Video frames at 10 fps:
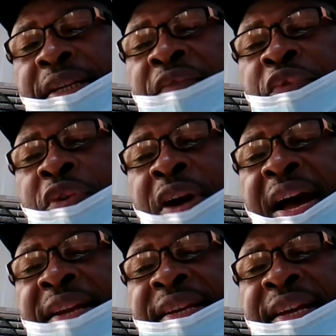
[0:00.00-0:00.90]
Have you
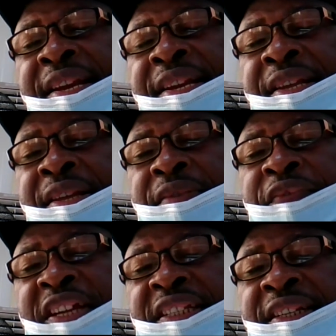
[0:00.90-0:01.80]
had any
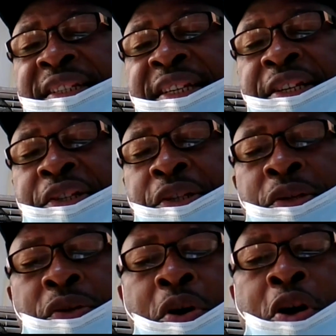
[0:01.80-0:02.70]

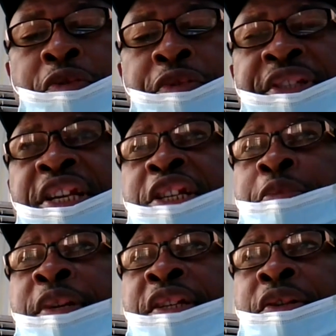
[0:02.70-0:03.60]
facilitation or research
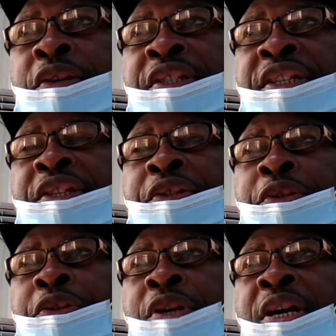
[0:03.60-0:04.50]
method since
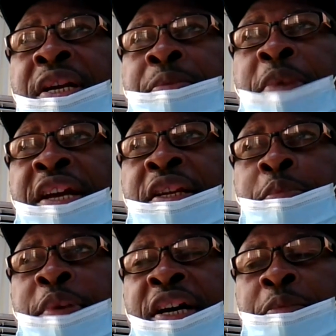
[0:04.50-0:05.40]
you joined my
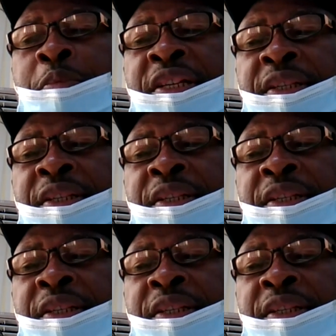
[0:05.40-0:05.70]
department?